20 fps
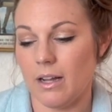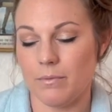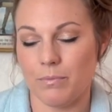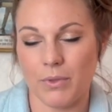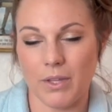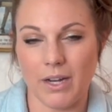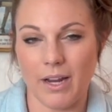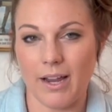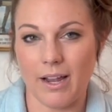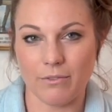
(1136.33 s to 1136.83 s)

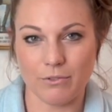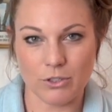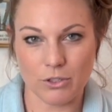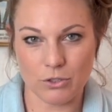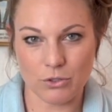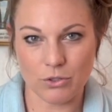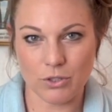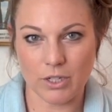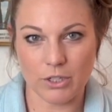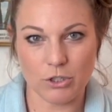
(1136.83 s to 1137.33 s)
That I have to
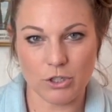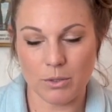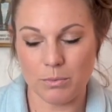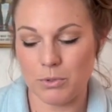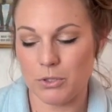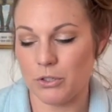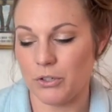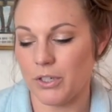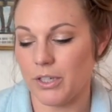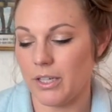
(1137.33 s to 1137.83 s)
do
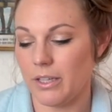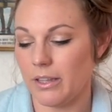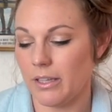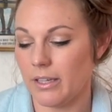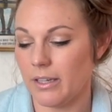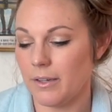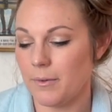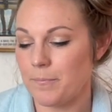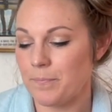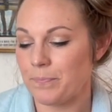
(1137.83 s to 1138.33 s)
touch-ups or
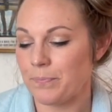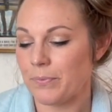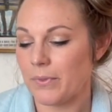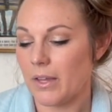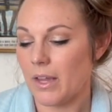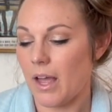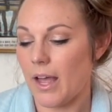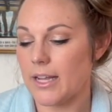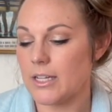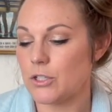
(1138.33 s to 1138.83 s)
anything.
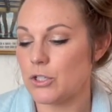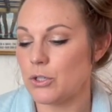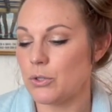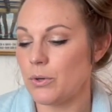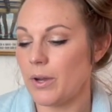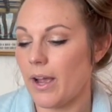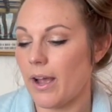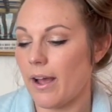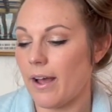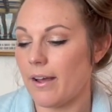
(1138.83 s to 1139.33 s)
I do
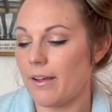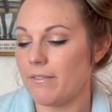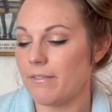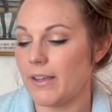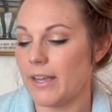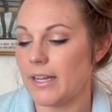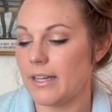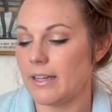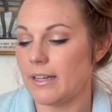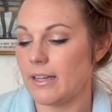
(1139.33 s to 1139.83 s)
have
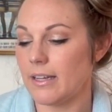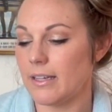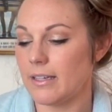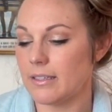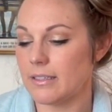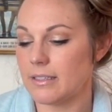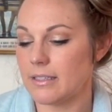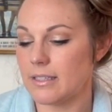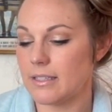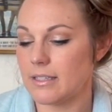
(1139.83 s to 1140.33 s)
a
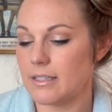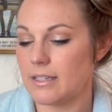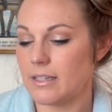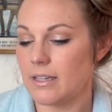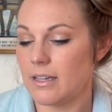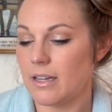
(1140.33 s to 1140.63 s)
NYX